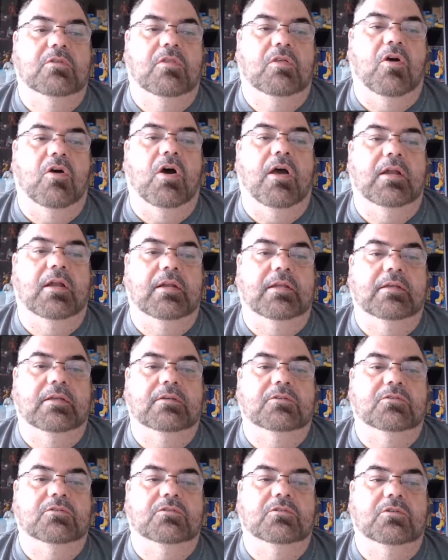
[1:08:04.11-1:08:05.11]
thought
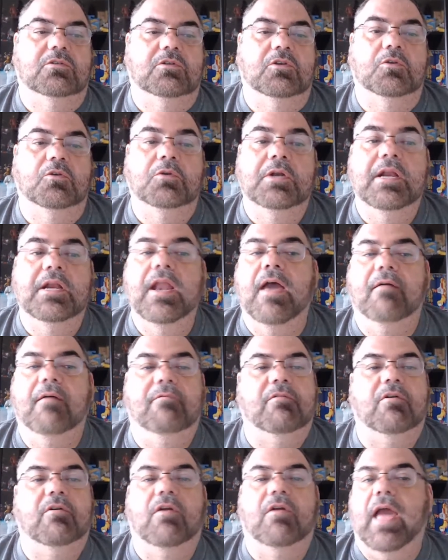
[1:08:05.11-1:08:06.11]
is you
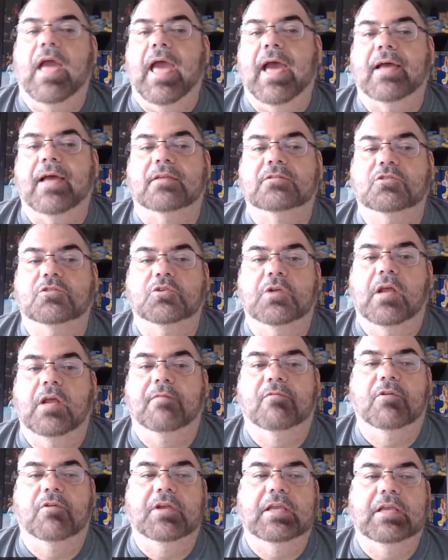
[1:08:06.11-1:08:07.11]
never
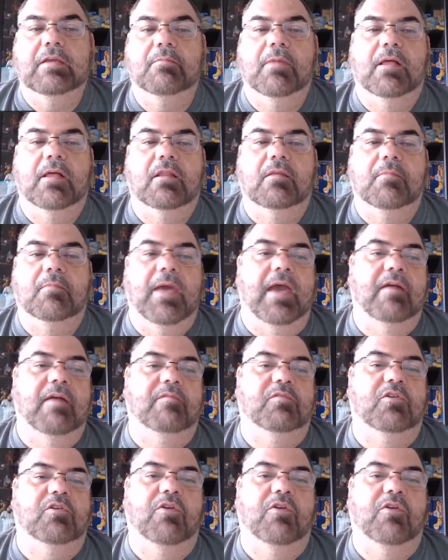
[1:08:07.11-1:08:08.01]
email them after